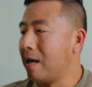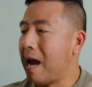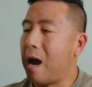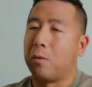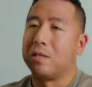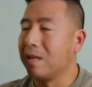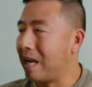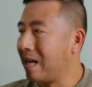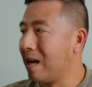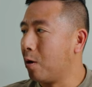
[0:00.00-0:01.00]
how it's
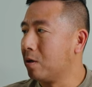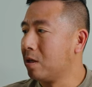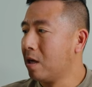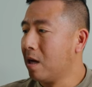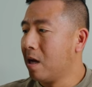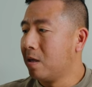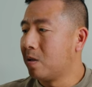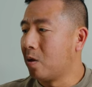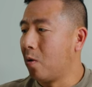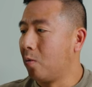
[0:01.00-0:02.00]
laid out.
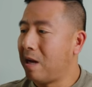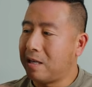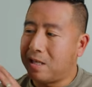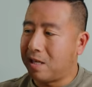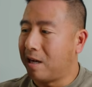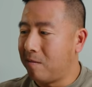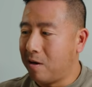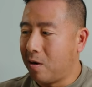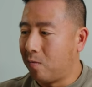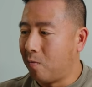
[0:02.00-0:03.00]
So that's just like, you
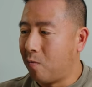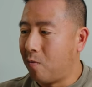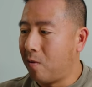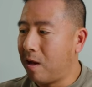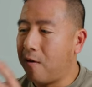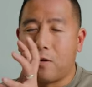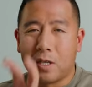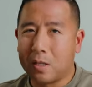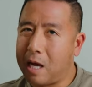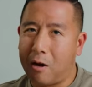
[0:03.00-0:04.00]
know, if you're
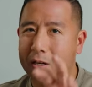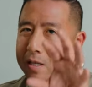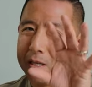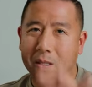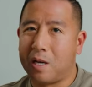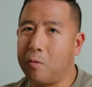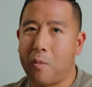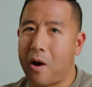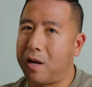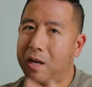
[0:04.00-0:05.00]
just carrying just a single
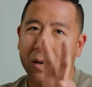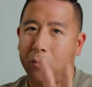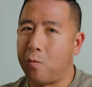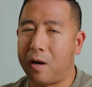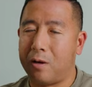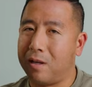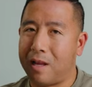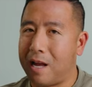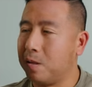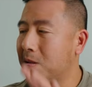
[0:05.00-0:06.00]
body and a one
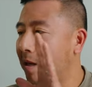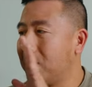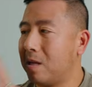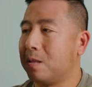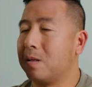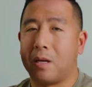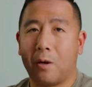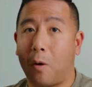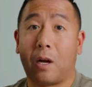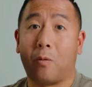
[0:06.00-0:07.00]
lens, then this is a, you
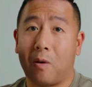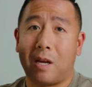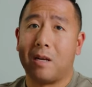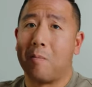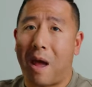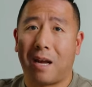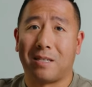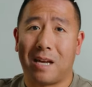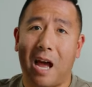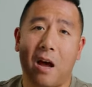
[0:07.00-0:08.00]
know, a great bag
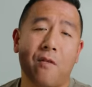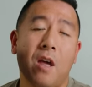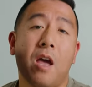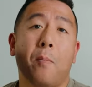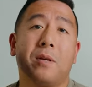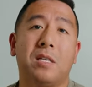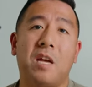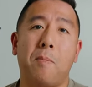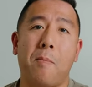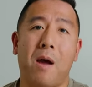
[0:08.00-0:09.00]
to have. But just
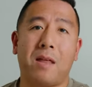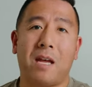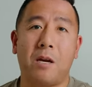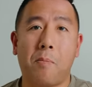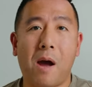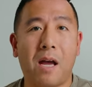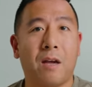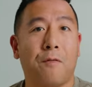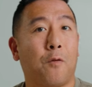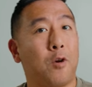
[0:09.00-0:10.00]
keep in mind that you're buying
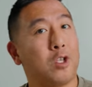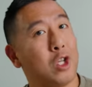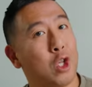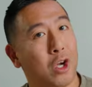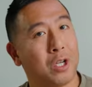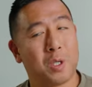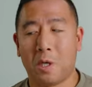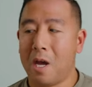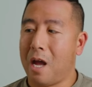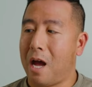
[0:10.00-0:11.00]
it for its looks.
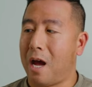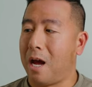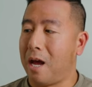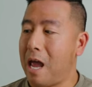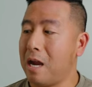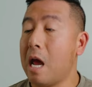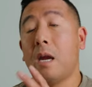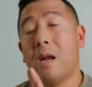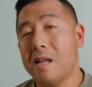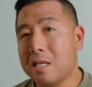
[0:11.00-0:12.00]

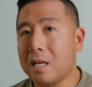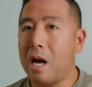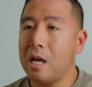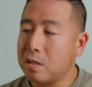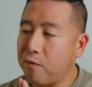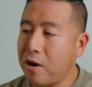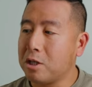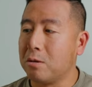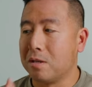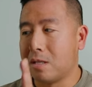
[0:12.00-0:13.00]
And it's kind of, it's
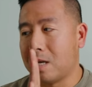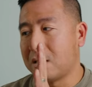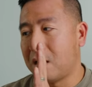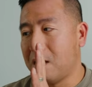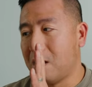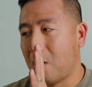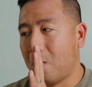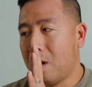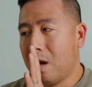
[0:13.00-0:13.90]
functional in the sense that, you know,